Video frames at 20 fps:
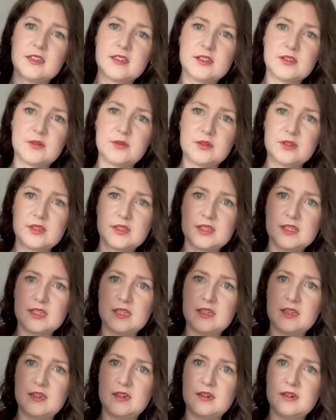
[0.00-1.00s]
as you can
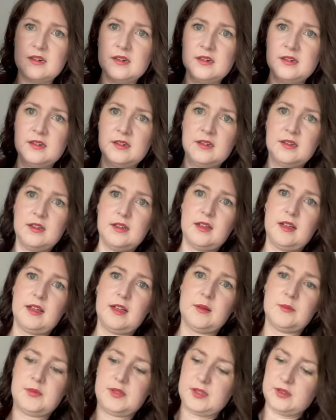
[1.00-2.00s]
see here.
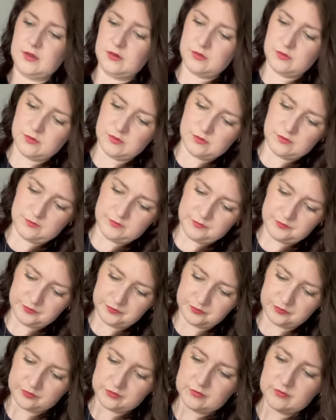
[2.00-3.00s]
Um, so
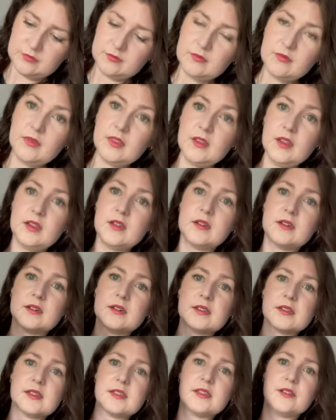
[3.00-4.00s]
hang on,
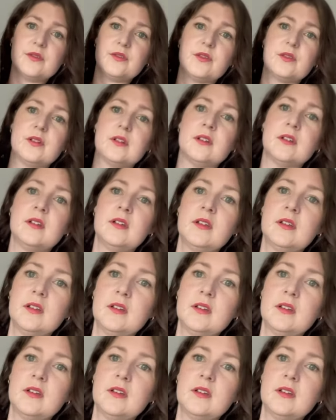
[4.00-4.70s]
I'll see if you can.